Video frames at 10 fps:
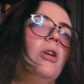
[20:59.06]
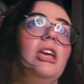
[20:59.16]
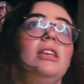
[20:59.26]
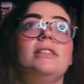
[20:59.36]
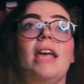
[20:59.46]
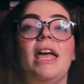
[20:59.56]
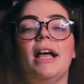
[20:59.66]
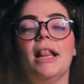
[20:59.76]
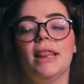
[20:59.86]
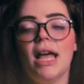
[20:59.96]
is a
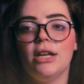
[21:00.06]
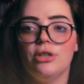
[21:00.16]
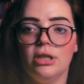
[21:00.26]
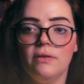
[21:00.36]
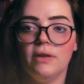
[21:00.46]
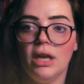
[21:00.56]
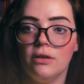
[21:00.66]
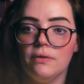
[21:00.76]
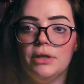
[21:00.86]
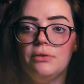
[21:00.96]
collection of
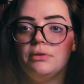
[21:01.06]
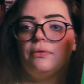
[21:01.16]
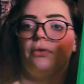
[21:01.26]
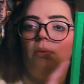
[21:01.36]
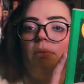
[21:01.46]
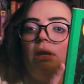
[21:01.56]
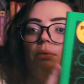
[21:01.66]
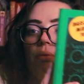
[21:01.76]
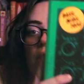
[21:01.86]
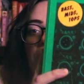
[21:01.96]
interviews from the
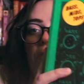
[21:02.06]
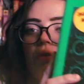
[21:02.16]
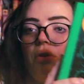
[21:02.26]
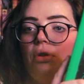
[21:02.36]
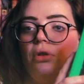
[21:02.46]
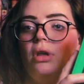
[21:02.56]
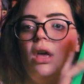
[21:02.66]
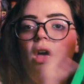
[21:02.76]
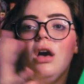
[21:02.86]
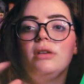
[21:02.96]
original
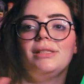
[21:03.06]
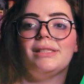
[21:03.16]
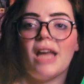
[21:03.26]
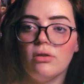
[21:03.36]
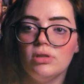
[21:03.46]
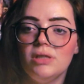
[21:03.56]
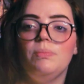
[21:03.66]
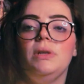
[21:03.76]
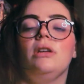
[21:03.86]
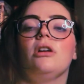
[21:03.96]
sound
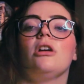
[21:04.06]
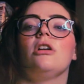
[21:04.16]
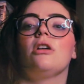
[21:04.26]
speaker